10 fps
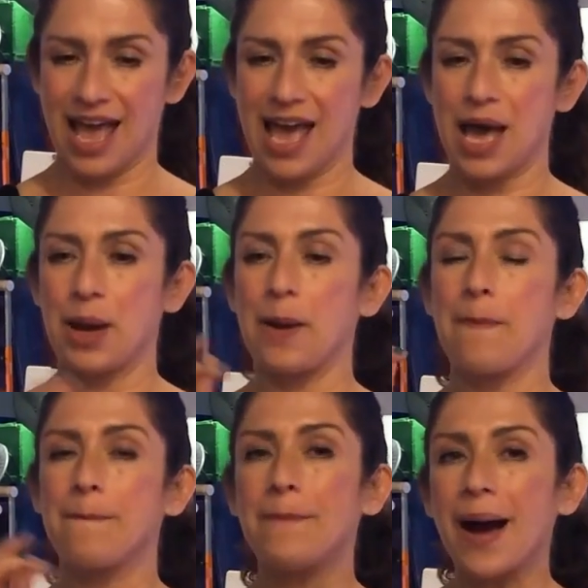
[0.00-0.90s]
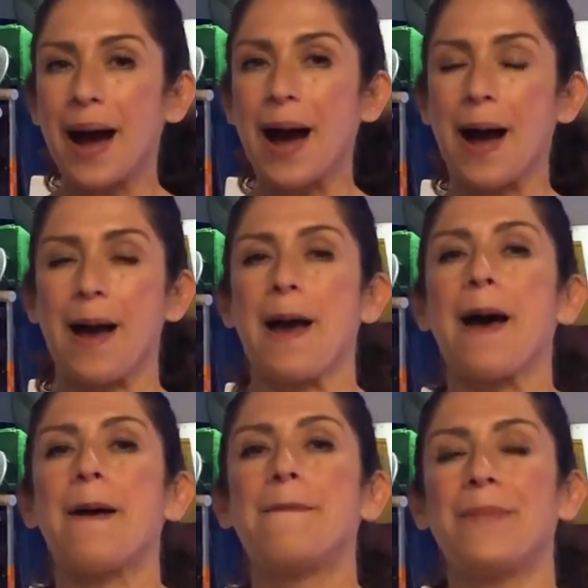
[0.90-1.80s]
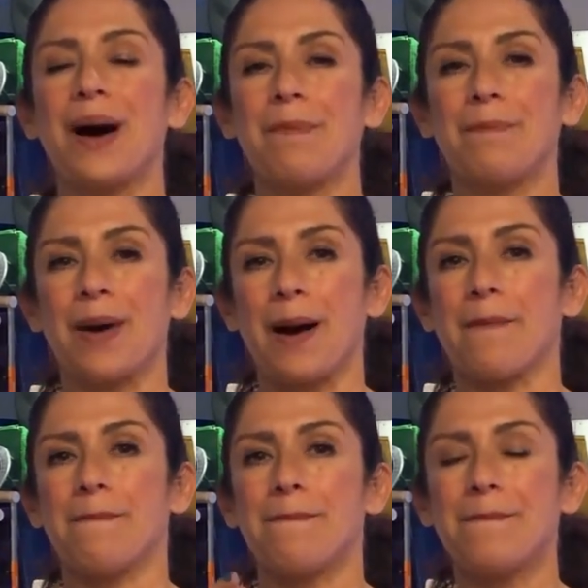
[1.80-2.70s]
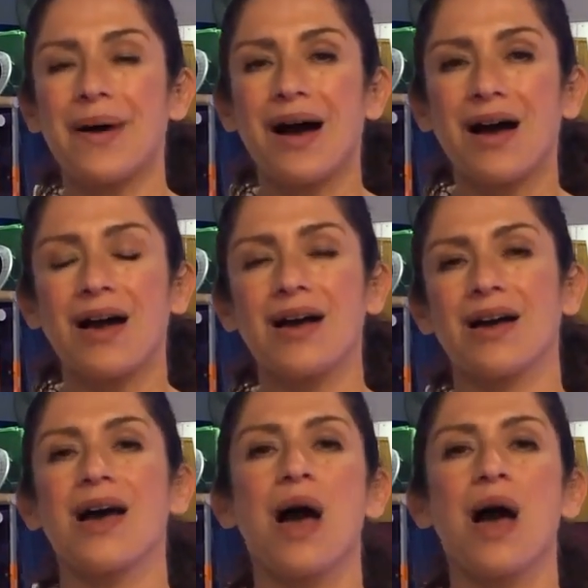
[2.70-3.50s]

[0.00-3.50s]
and ba, ba, bum, ba,